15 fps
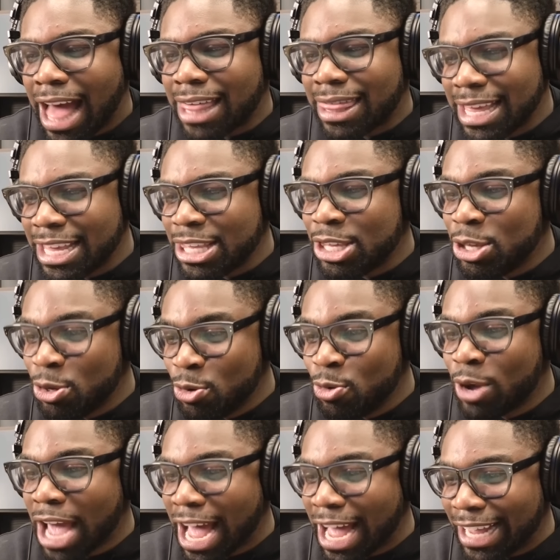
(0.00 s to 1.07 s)
I think
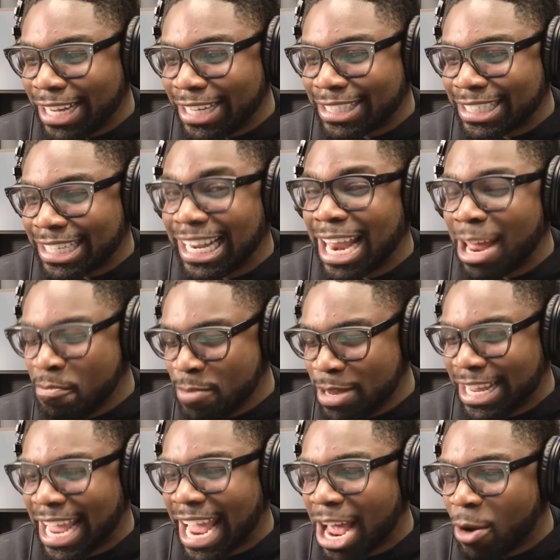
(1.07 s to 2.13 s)
you guys let me
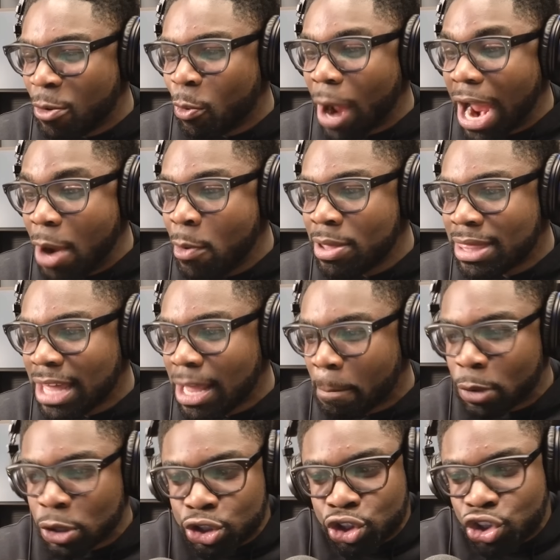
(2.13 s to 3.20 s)
get away with
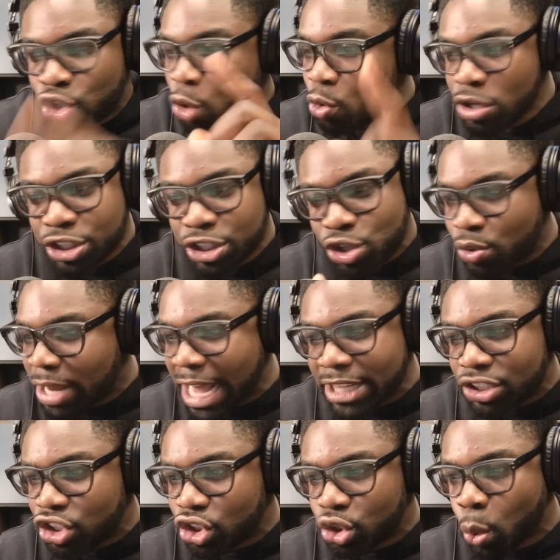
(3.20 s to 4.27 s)
it. But as soon as you
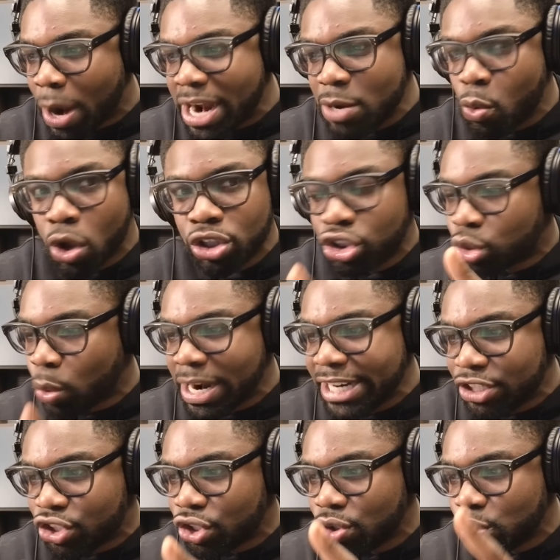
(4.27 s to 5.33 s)
get to 21,
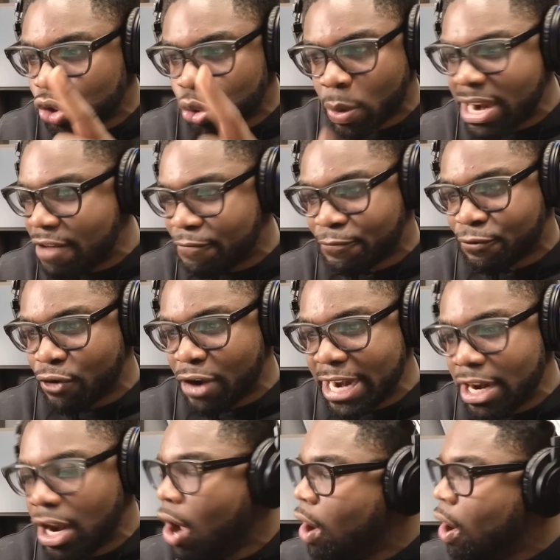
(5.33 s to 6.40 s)
22,
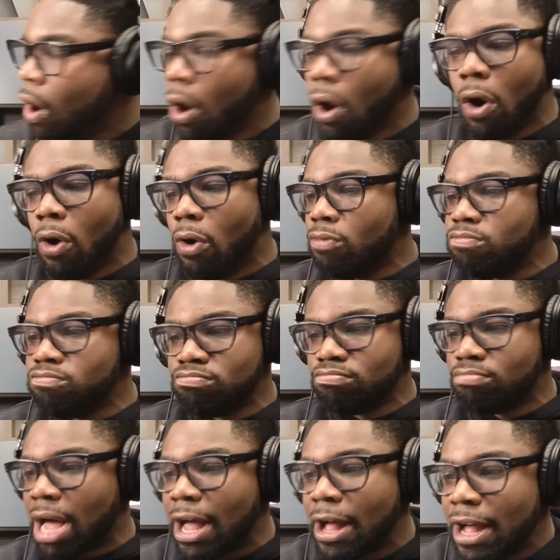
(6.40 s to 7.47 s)
23, oh
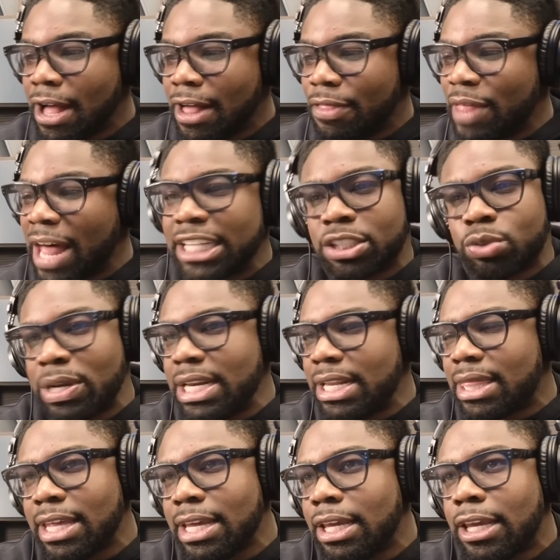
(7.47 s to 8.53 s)
my, that's when you're
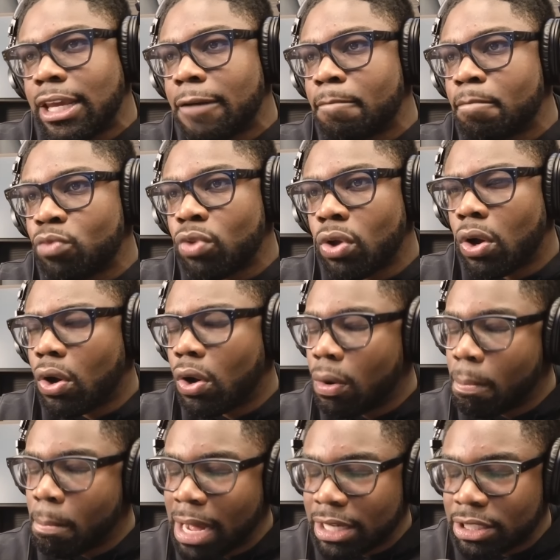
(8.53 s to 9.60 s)
thinking,
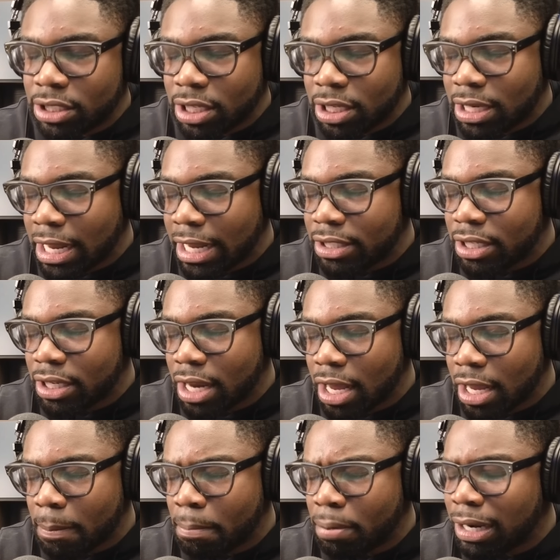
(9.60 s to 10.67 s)
match of the day tonight.